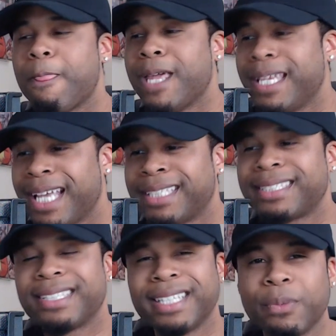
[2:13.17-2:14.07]
And that's
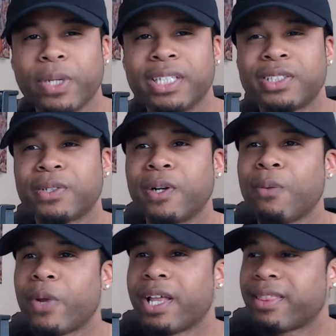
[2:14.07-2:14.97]
the thing with
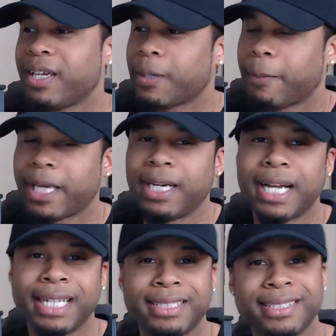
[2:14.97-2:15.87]
Instagram. When I think about it,
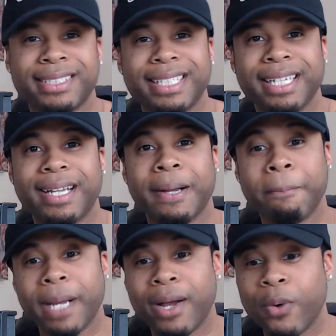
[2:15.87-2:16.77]
I just think
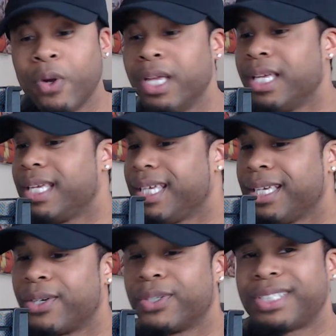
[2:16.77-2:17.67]
about
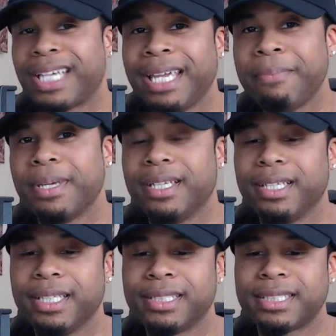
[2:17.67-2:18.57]
entertainment.
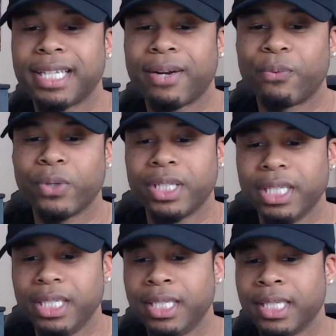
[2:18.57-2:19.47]
It's not
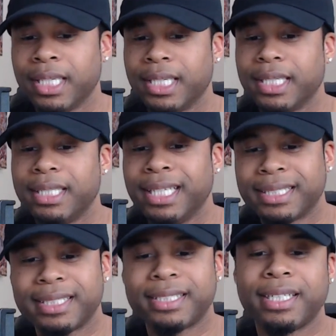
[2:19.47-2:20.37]
really
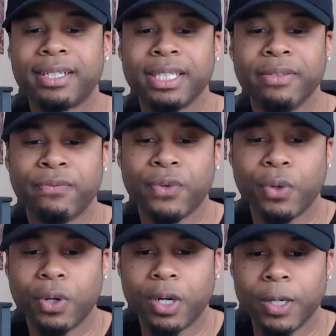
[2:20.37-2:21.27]
necessarily
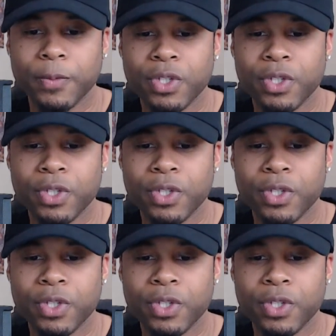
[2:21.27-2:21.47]
for,